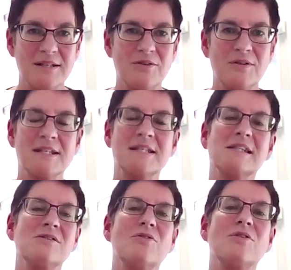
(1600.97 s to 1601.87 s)
This
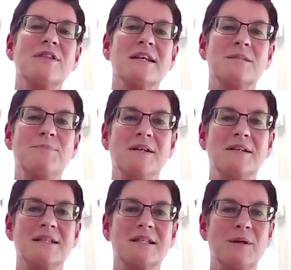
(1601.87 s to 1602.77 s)
is not the
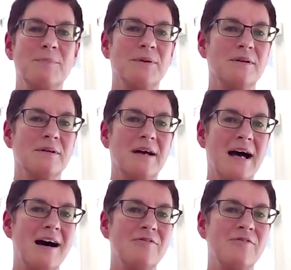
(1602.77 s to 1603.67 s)
experience that people
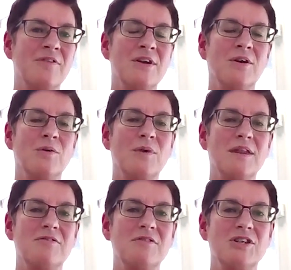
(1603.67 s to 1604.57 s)
have when
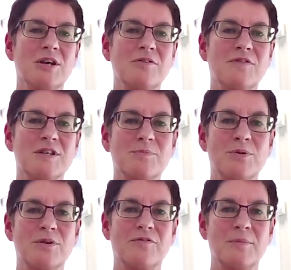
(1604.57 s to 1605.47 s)
they reach out for
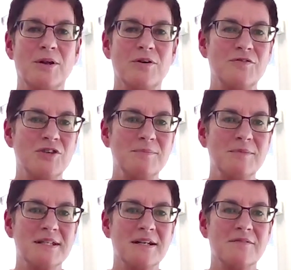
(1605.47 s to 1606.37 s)
support from a lot of
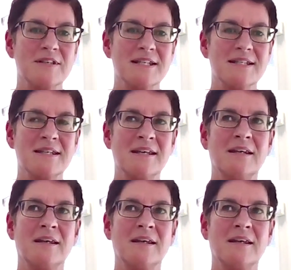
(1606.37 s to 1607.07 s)
treatment services.